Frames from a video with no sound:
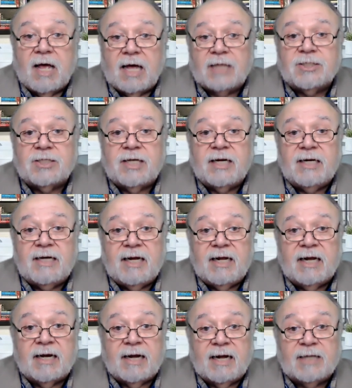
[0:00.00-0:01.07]

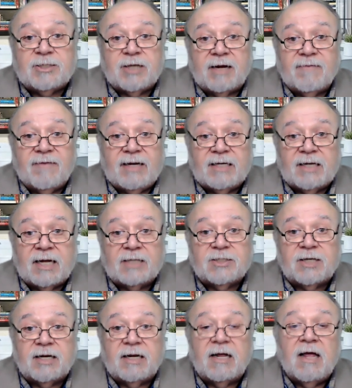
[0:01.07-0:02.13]
STD and HIV
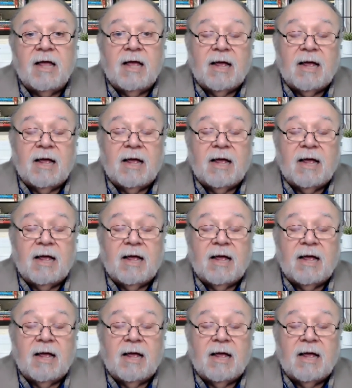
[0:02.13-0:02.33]
testing,